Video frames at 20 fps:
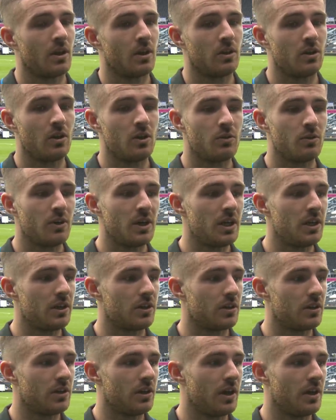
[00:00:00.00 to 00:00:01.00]
No, really
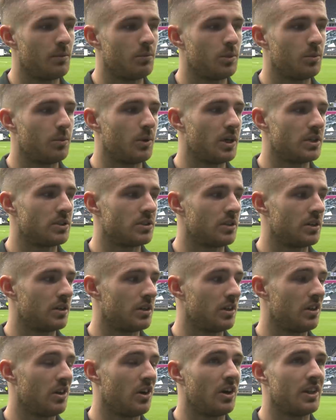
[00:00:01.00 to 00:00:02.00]
good. We worked
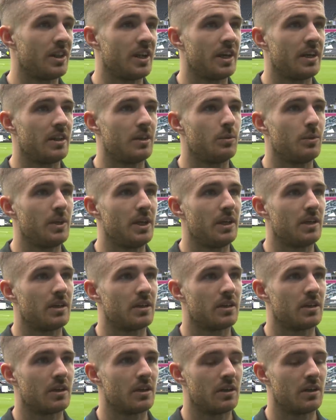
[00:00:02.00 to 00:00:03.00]
a lot on that in the
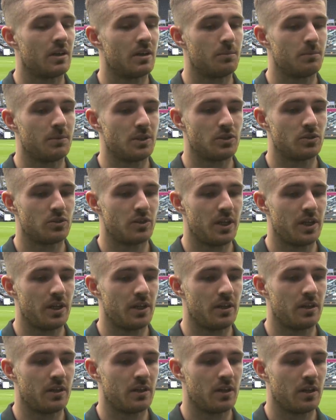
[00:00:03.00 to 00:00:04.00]
week, in
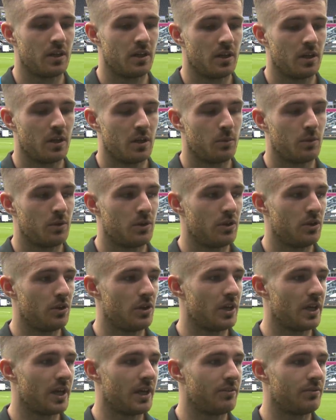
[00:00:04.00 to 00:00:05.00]
training with the
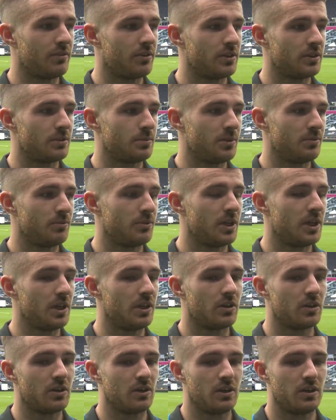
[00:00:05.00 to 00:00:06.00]
new gaffer. It's been really
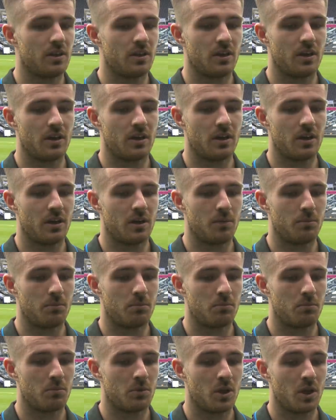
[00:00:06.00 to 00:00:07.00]
good.
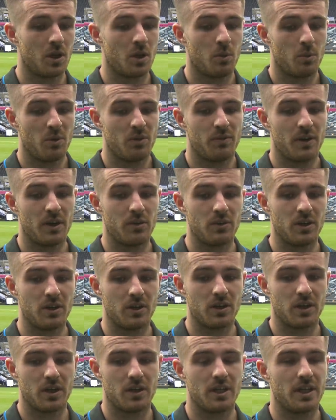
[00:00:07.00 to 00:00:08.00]
We felt really
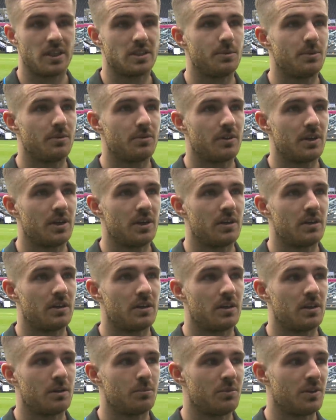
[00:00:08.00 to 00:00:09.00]
good out there, to be fair.
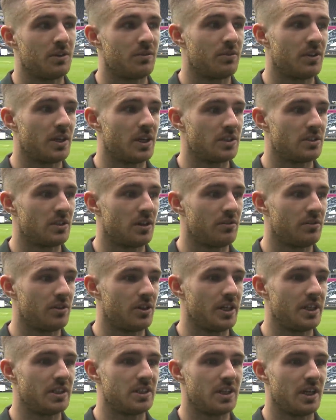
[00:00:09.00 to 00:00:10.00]
In the first half,
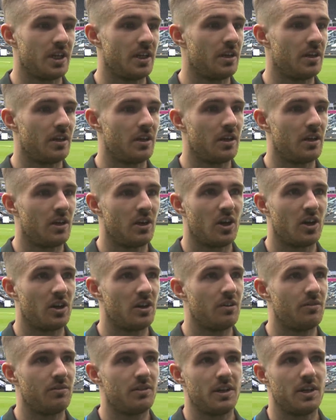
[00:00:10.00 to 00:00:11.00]
like you say, I
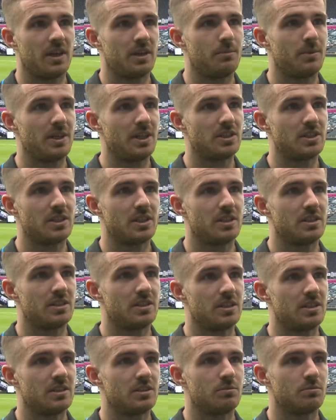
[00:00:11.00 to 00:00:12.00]
don't think they had many
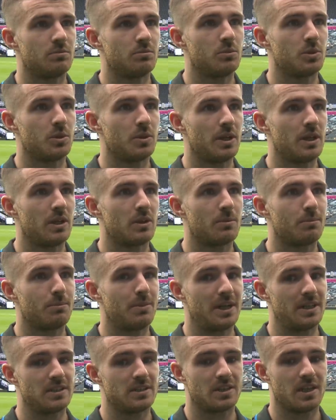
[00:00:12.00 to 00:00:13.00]
chances, and we were really
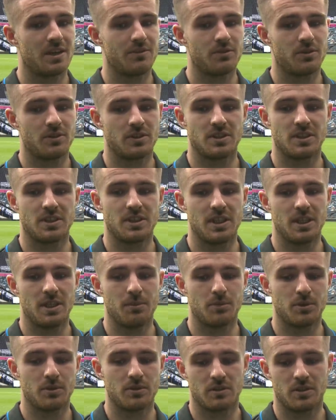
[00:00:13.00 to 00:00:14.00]
compact together, and as a
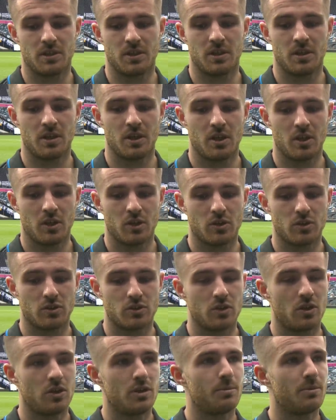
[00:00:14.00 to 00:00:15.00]
team it was a good
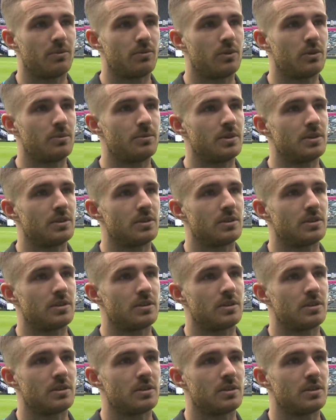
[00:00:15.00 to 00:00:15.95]
solid performance.